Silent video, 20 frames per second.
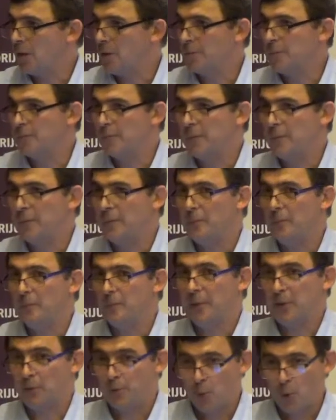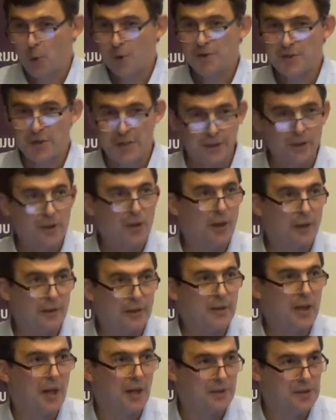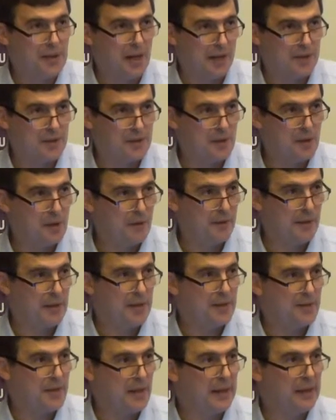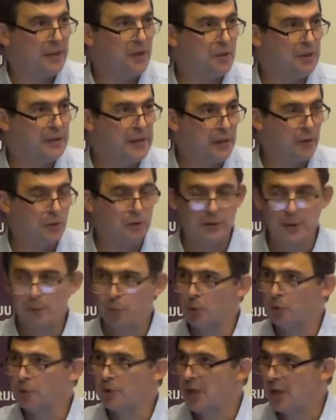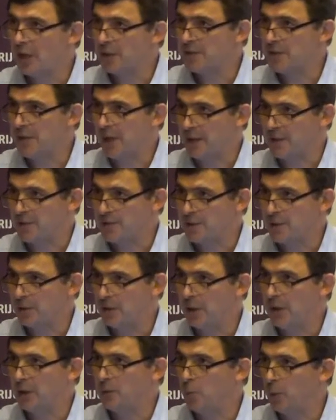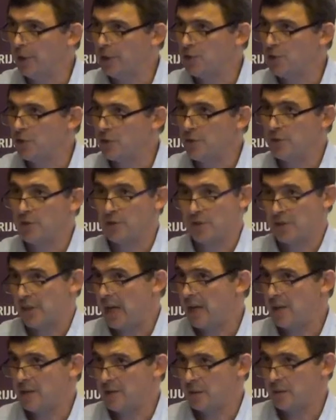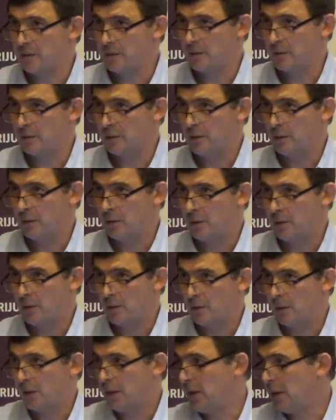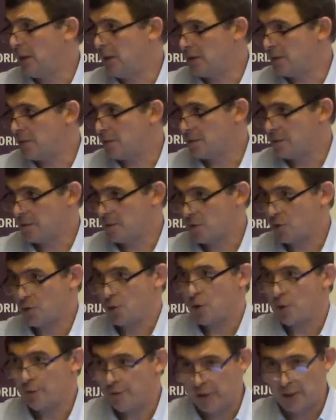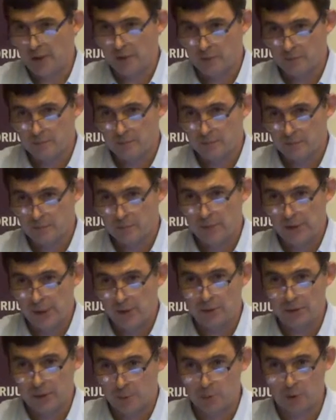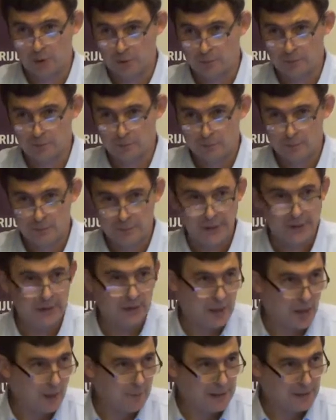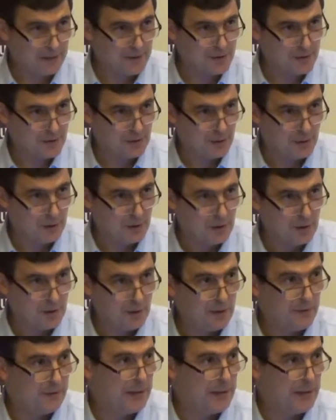But of course, in the current context, that is, in a neoliberal context, in which the state is serving neoliberal economics,